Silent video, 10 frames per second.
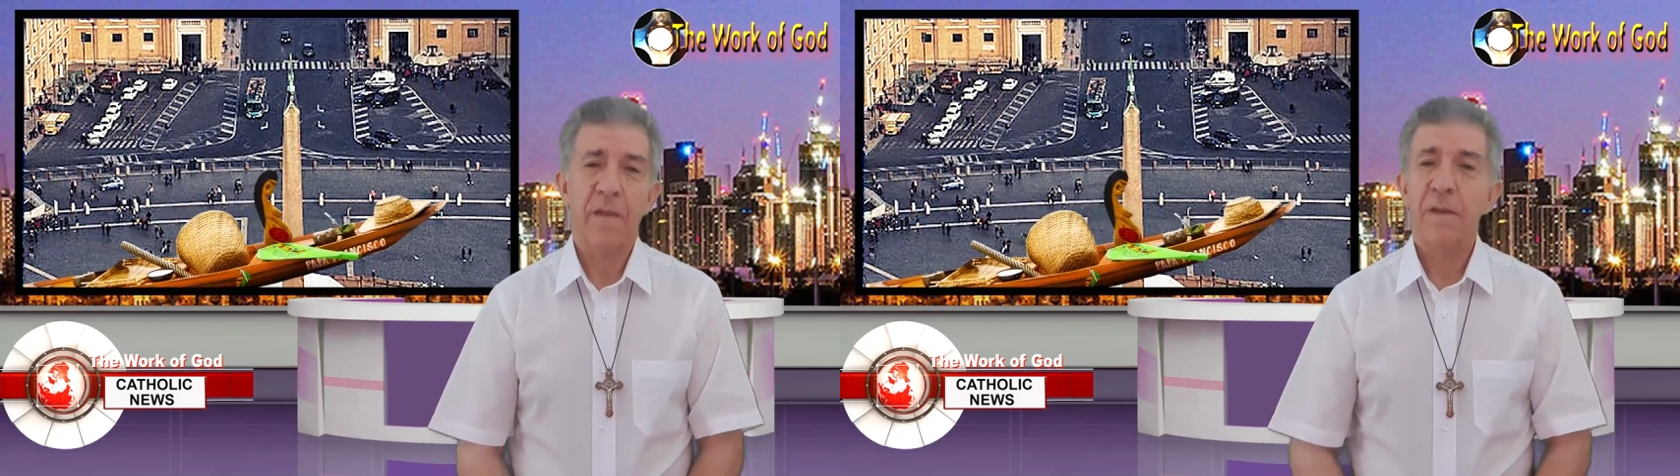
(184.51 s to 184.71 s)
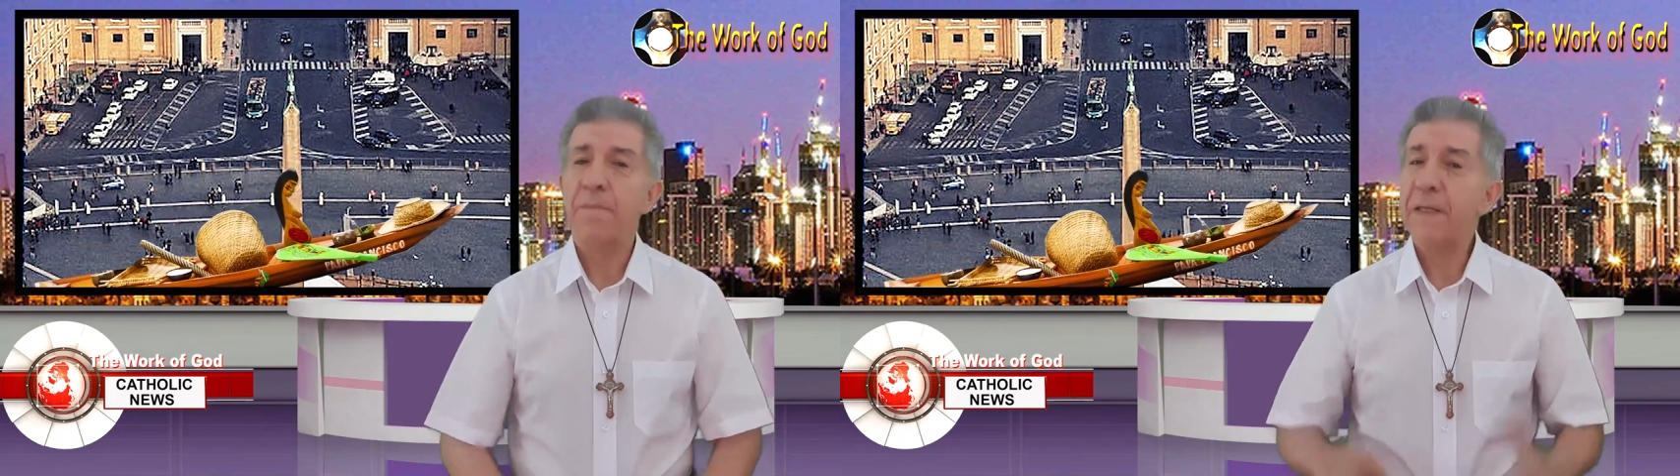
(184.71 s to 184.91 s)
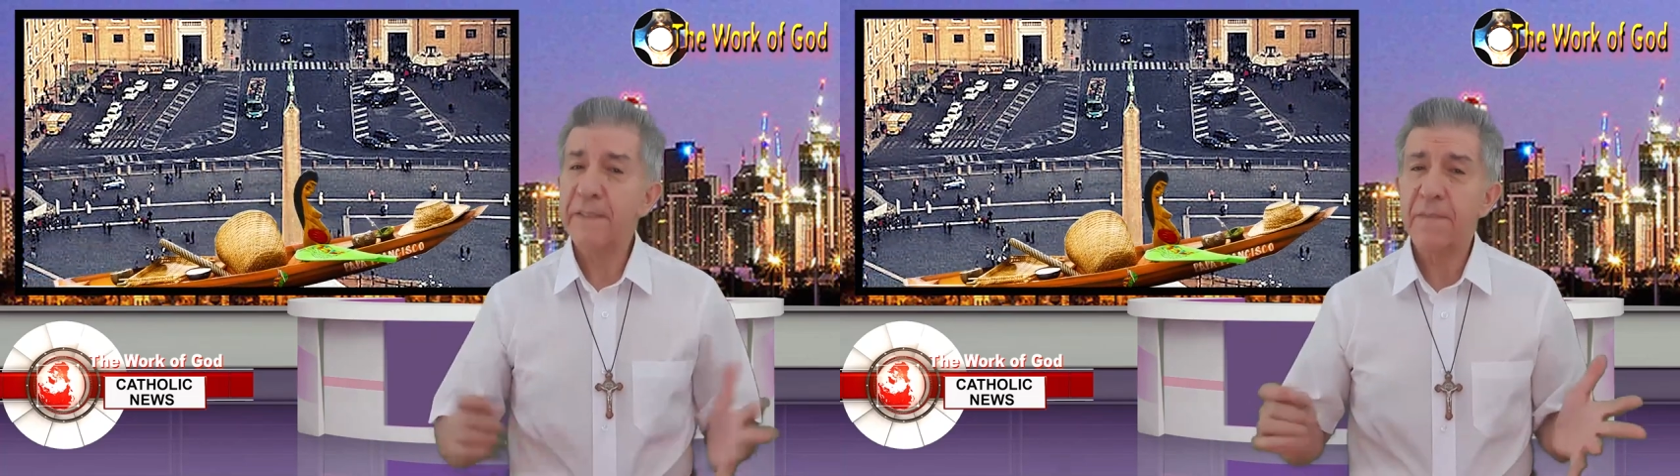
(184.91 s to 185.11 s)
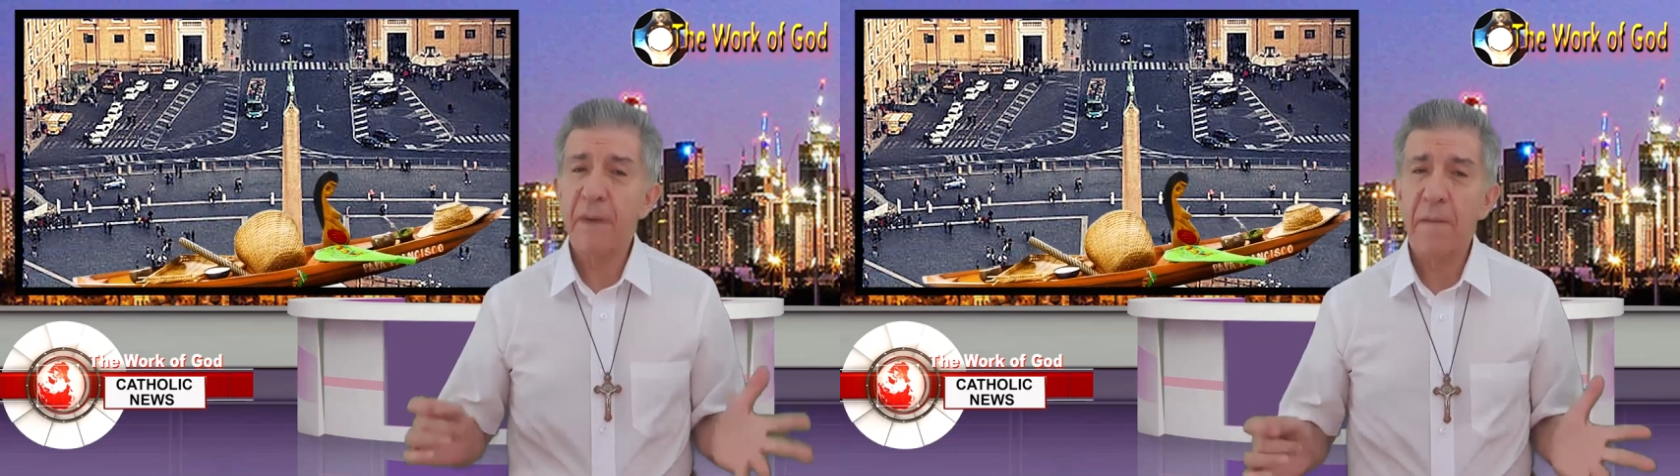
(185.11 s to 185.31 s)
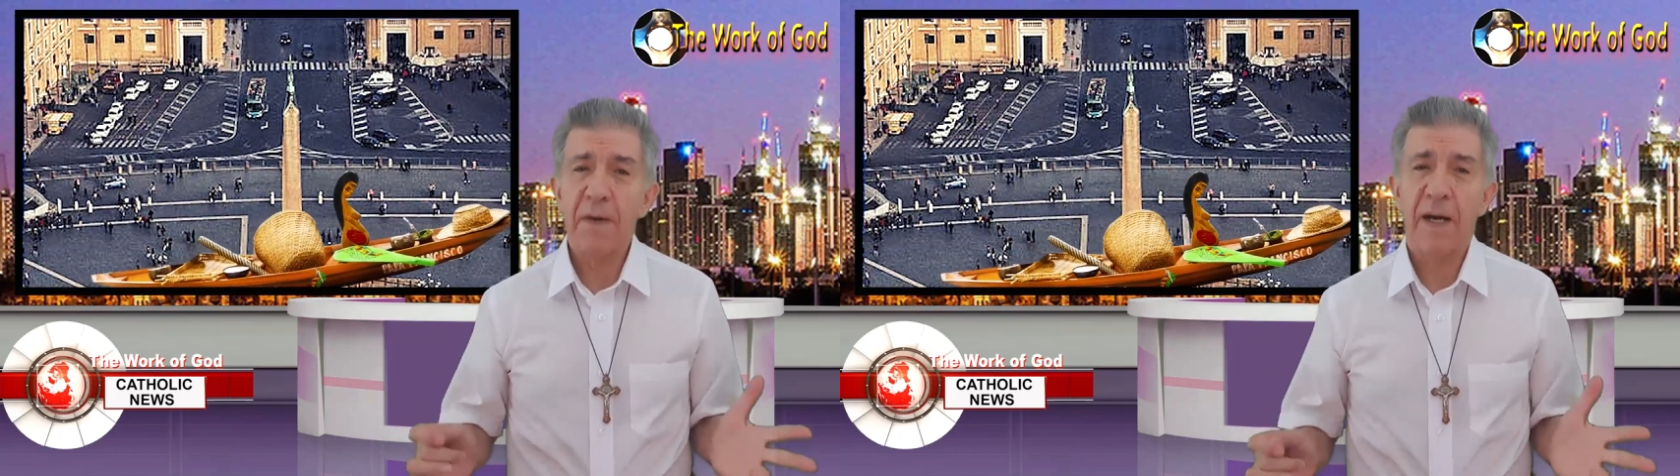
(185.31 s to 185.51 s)
The
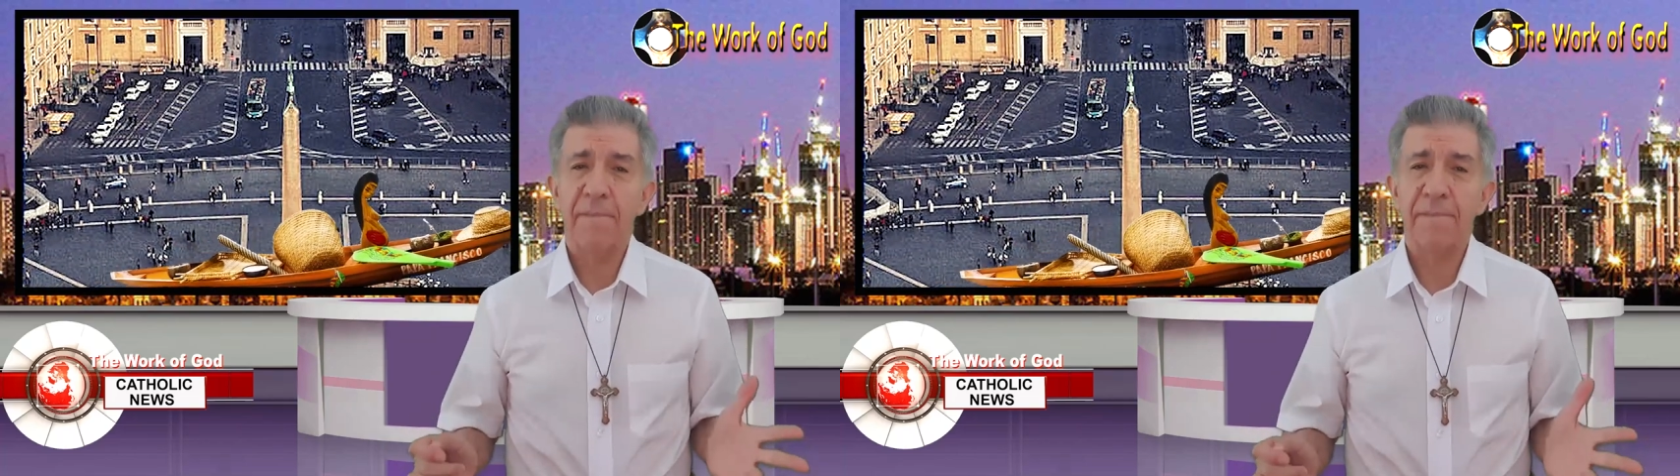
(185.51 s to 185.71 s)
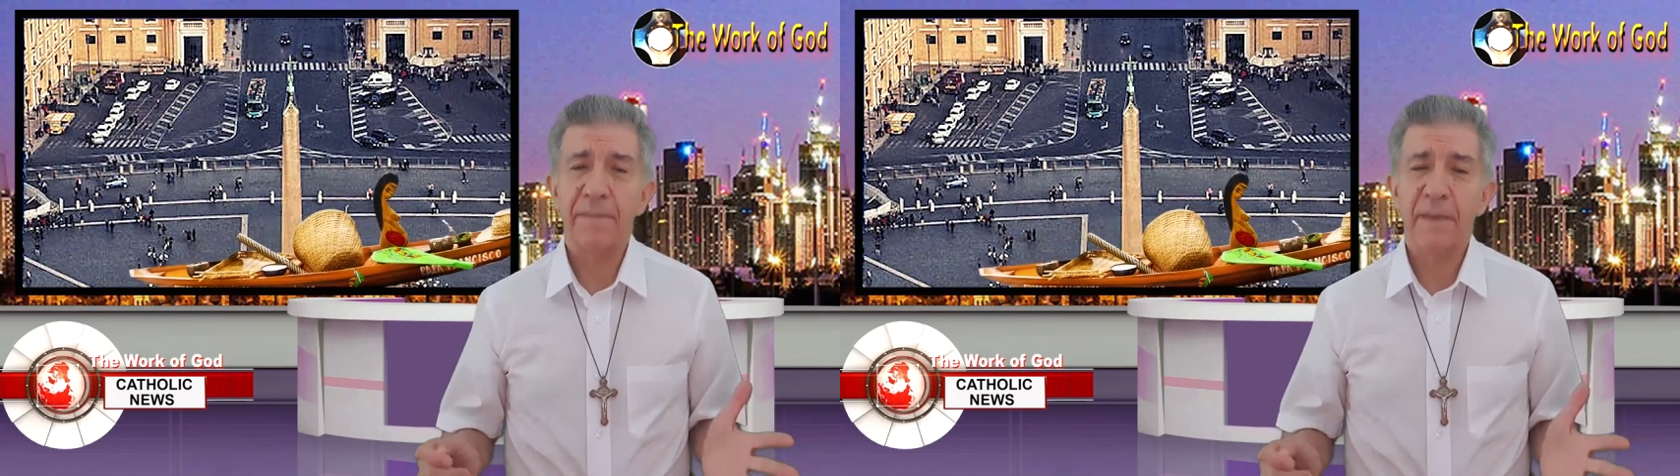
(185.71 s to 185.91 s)
Pachamama